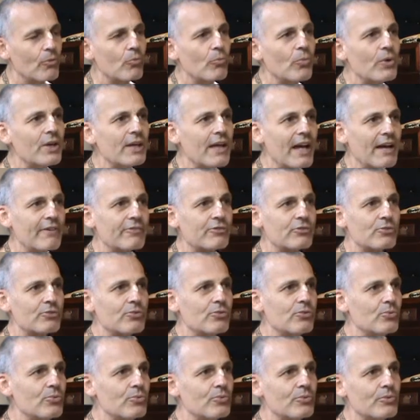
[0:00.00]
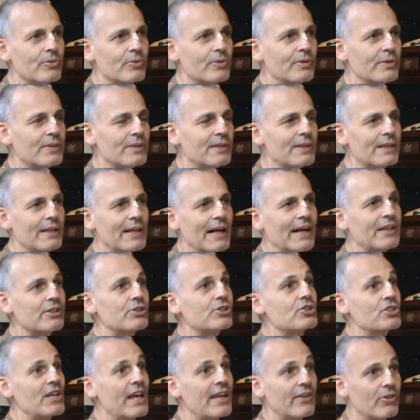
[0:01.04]
we have to
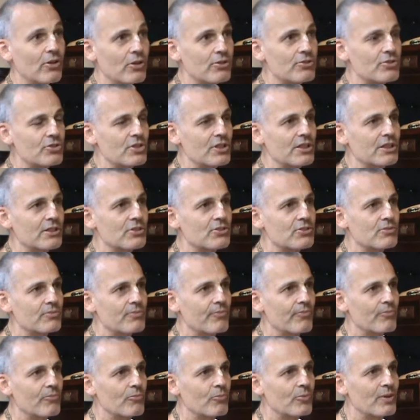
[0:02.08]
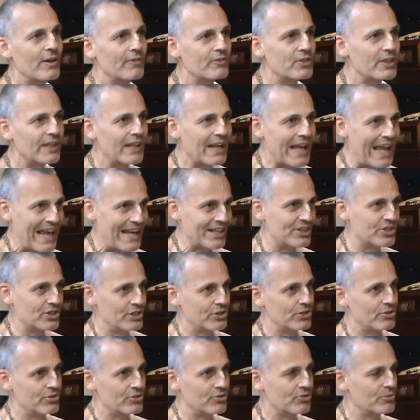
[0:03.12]
understand those things. We have to get
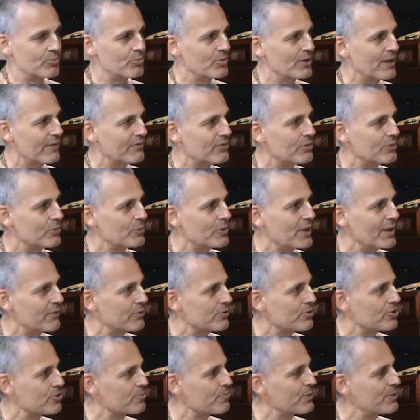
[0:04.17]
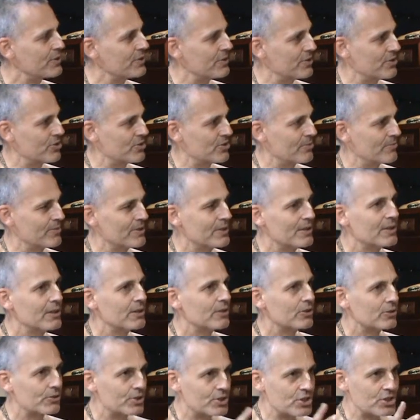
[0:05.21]
access to them. We have to experience them.
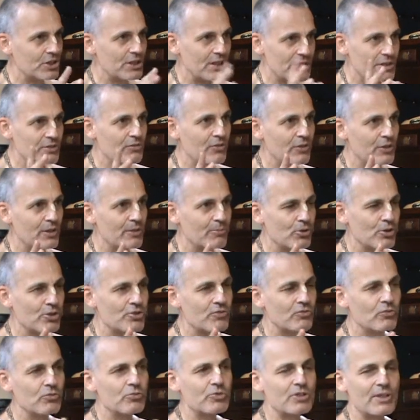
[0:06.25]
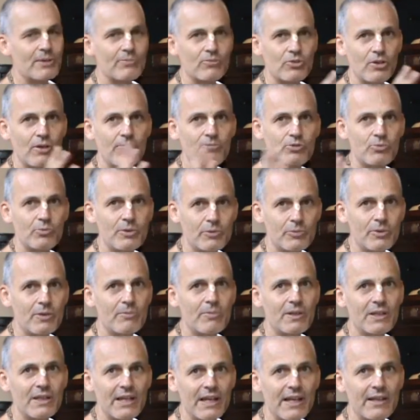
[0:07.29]
Krishna, he's very merciful. Sometimes we
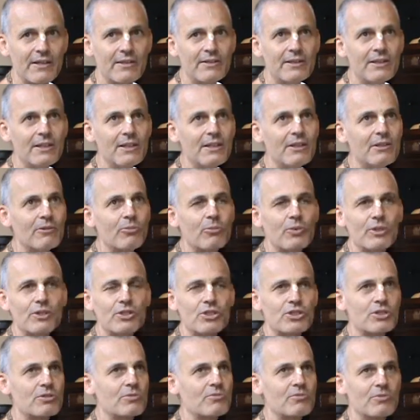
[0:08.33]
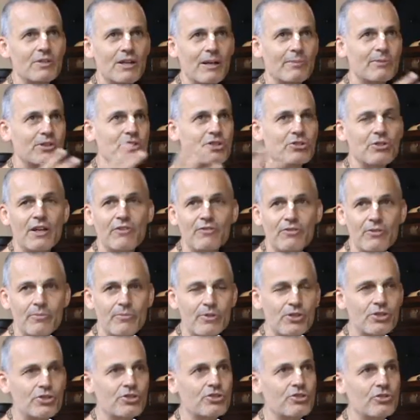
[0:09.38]
begin, we're just coming straight from
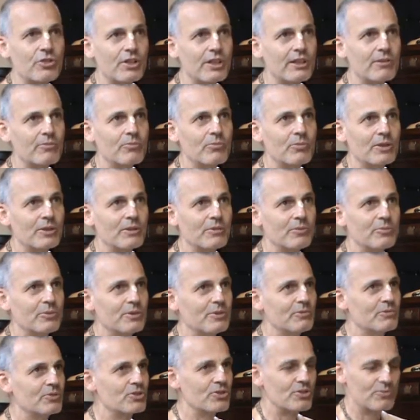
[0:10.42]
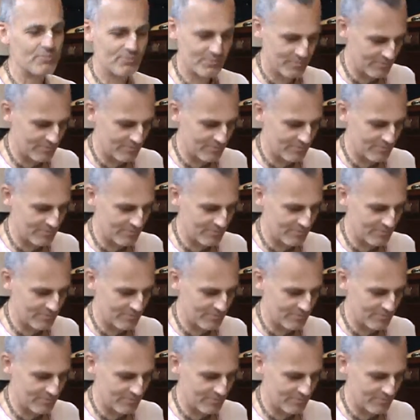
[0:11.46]
the street. We just